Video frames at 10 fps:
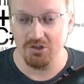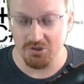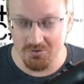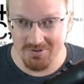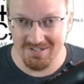
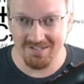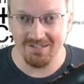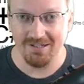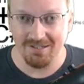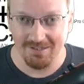
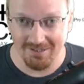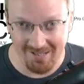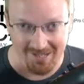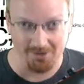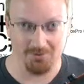using
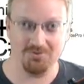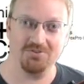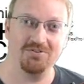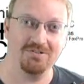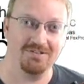Legos.